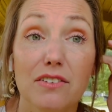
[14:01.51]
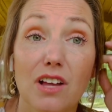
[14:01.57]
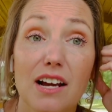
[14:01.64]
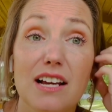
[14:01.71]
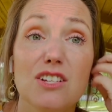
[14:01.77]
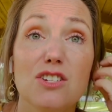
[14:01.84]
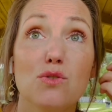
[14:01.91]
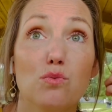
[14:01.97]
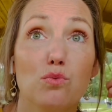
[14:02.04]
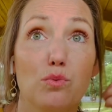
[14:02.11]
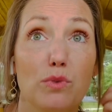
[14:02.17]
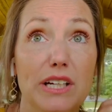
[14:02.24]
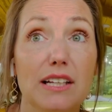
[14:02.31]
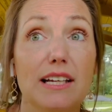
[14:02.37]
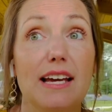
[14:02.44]
Luggage is
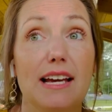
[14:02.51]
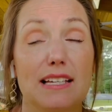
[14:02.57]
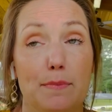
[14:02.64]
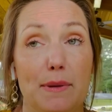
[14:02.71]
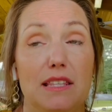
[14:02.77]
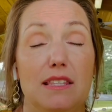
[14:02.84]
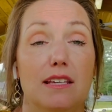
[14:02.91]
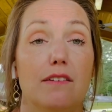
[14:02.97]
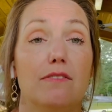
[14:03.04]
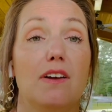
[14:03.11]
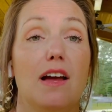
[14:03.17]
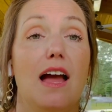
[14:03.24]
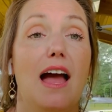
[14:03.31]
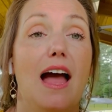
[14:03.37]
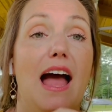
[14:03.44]
really expensive.
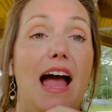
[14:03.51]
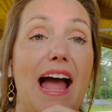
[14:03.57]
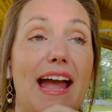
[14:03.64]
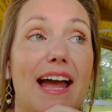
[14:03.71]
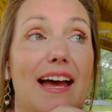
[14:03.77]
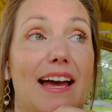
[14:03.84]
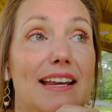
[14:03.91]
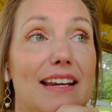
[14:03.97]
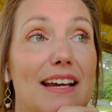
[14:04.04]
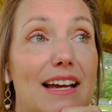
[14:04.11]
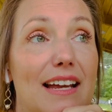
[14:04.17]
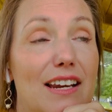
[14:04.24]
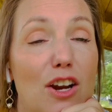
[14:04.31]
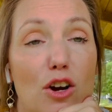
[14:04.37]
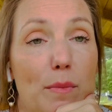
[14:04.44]
And
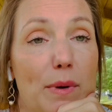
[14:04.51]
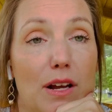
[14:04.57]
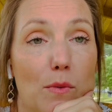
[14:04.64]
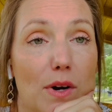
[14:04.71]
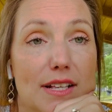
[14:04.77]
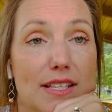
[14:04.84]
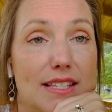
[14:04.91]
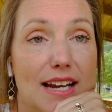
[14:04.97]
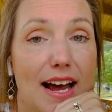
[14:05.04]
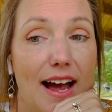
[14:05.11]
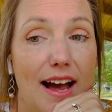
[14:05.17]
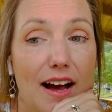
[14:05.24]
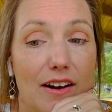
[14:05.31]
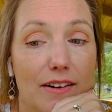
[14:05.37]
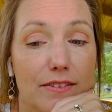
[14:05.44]
nobody wants to
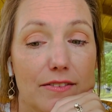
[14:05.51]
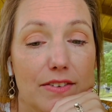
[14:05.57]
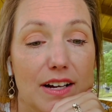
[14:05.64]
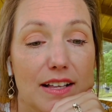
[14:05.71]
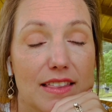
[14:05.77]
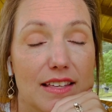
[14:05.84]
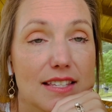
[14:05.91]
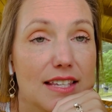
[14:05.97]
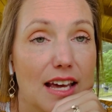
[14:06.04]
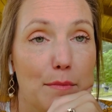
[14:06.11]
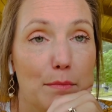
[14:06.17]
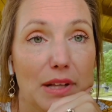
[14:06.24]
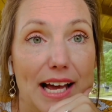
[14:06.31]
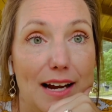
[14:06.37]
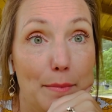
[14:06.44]
have the
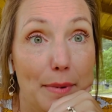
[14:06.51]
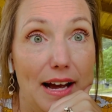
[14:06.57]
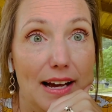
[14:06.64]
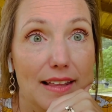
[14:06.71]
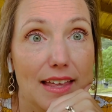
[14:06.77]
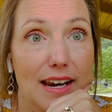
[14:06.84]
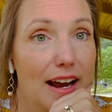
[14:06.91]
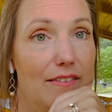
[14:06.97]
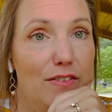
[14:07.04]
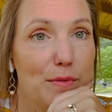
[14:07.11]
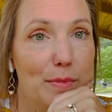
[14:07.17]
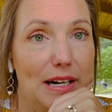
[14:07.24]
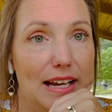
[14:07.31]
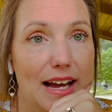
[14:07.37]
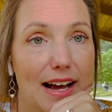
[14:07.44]
same black bag that
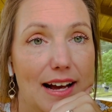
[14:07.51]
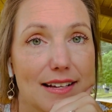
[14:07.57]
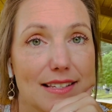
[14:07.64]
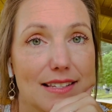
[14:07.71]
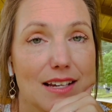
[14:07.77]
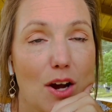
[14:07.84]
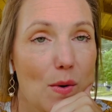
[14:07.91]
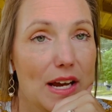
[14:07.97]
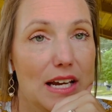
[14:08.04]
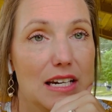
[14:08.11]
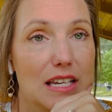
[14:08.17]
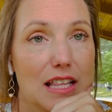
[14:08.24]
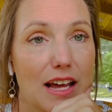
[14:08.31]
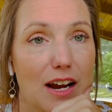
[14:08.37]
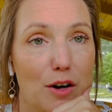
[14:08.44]
everybody has going
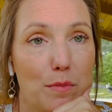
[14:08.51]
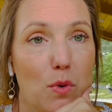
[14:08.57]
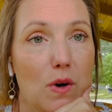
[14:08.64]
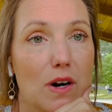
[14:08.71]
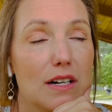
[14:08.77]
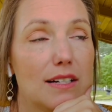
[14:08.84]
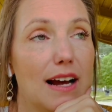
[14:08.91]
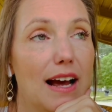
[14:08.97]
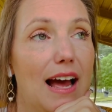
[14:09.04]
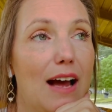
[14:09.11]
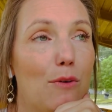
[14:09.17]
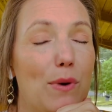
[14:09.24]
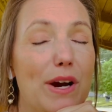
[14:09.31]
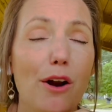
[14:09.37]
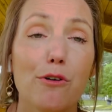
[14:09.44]
into the airport.
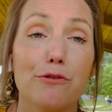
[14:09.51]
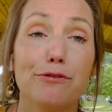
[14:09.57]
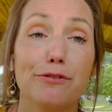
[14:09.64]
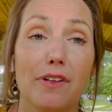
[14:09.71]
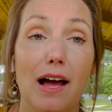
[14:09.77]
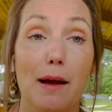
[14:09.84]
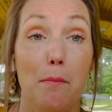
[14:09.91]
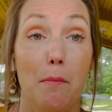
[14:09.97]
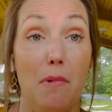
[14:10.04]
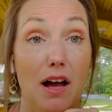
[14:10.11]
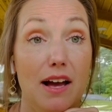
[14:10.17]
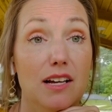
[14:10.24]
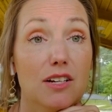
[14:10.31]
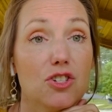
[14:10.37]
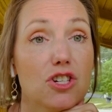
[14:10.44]
We don't fly
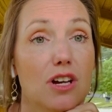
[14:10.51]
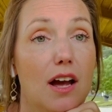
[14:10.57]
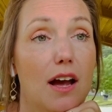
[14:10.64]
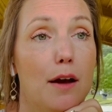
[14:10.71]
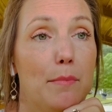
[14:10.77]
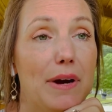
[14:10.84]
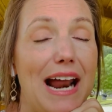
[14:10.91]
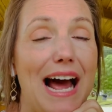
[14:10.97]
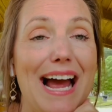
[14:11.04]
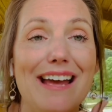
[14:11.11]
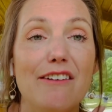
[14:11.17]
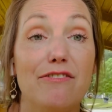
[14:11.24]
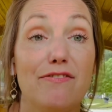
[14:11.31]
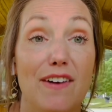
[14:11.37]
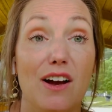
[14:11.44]
much, but I
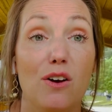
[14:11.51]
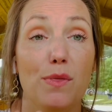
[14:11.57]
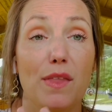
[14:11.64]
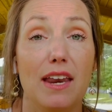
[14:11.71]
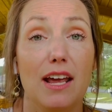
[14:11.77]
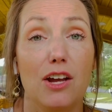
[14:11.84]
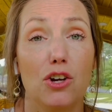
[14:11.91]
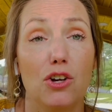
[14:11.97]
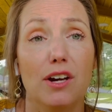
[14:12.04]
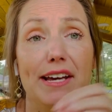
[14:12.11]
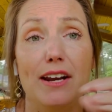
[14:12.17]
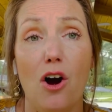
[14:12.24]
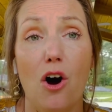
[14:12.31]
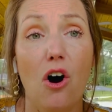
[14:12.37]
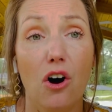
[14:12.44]
have found that a
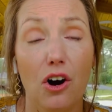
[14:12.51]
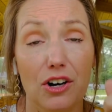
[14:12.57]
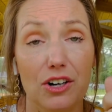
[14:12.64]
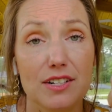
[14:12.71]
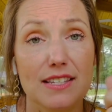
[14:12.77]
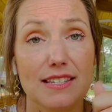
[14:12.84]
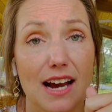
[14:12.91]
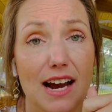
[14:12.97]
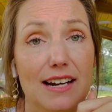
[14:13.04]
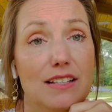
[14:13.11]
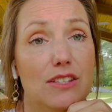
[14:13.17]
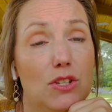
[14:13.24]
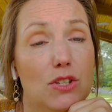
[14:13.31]
good hard-sided